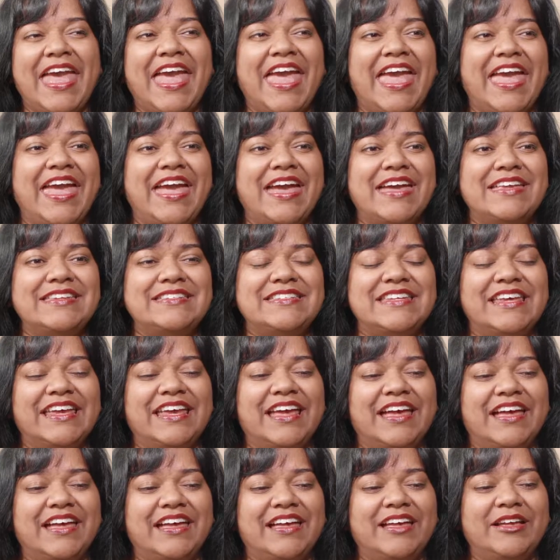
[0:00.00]
and
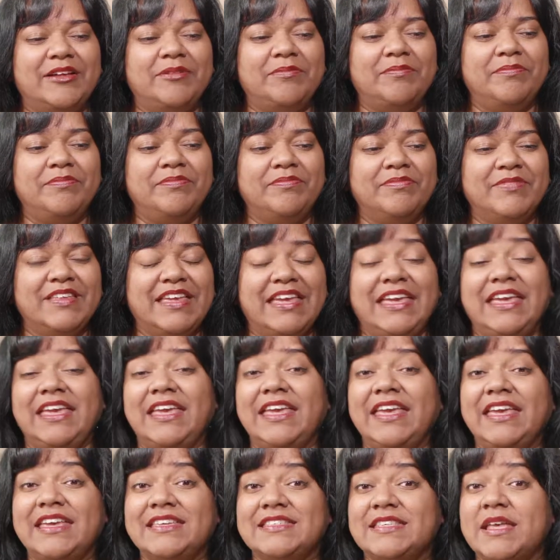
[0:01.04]

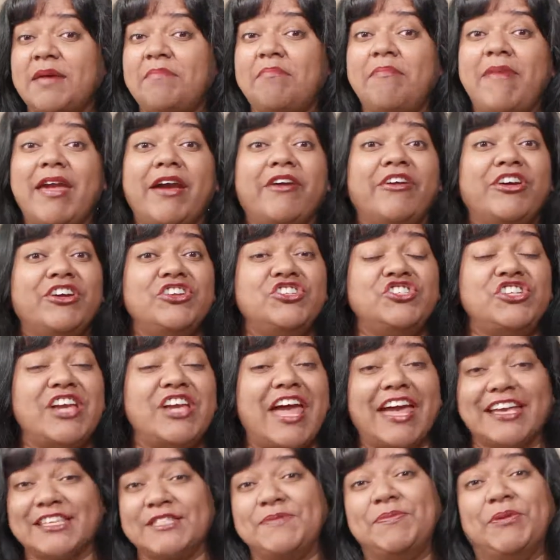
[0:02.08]
he is a marriage
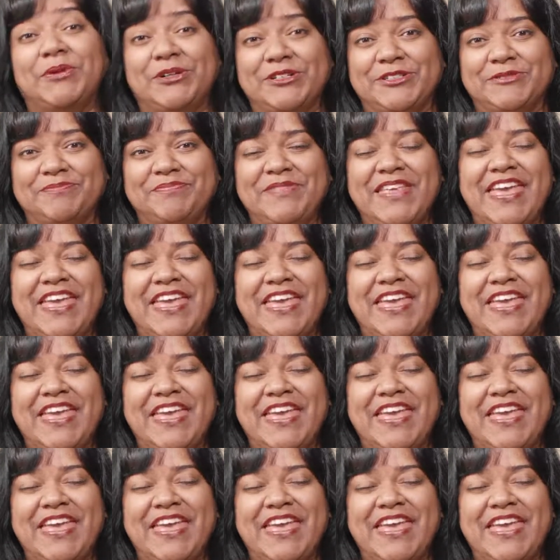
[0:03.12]
expert.